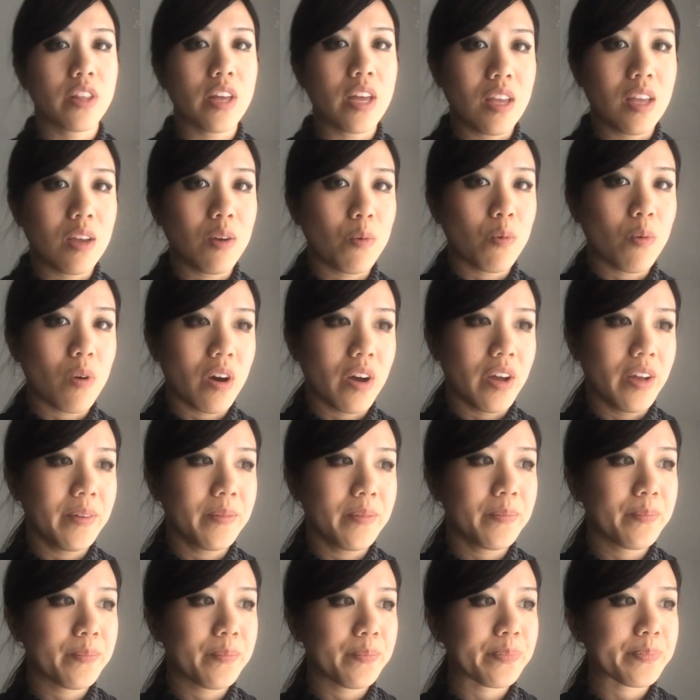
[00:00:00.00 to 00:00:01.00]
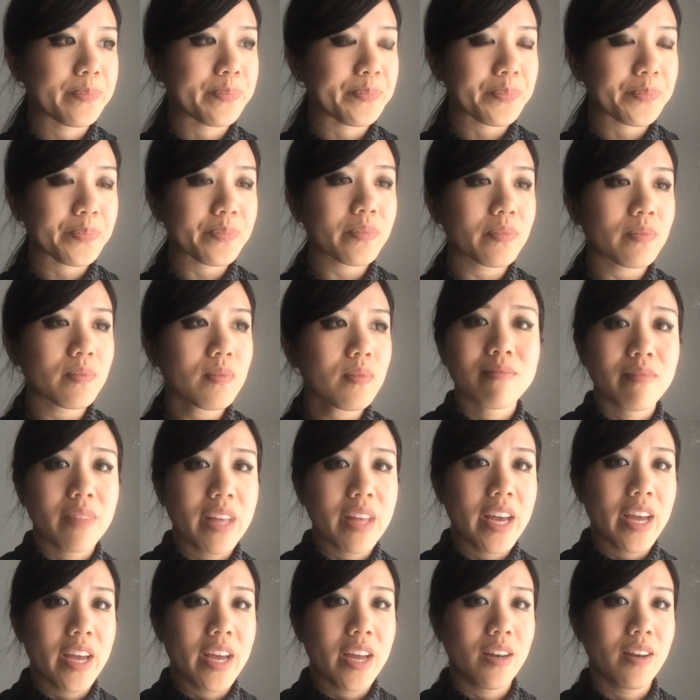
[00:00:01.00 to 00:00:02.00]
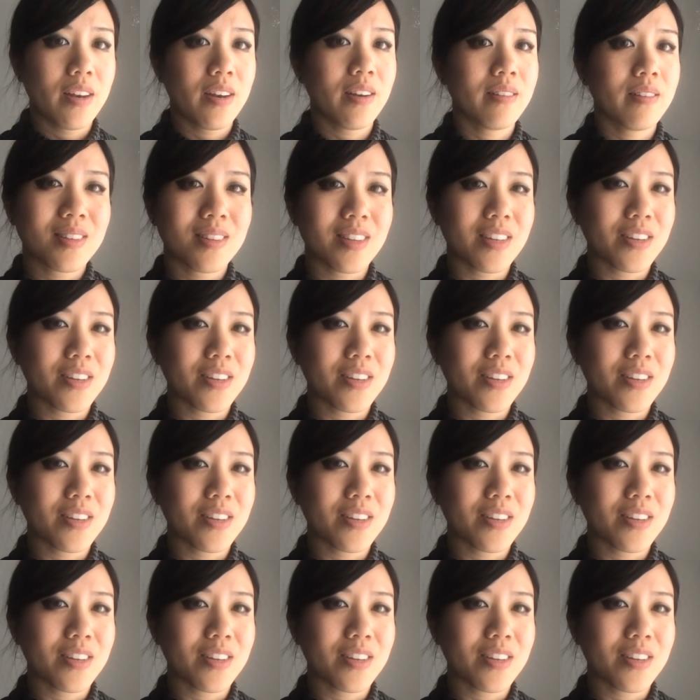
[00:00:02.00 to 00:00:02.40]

that you want, then